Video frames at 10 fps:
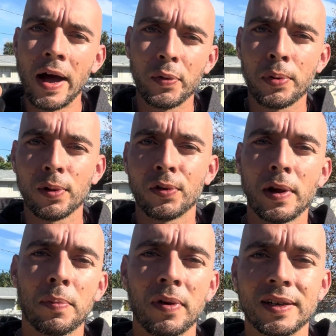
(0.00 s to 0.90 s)
the Pearl of
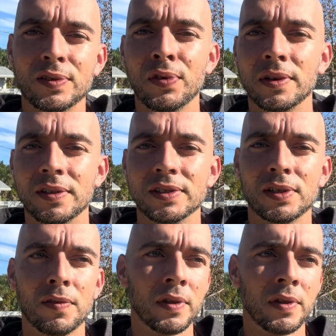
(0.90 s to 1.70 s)
Great Price if you're into this stuff.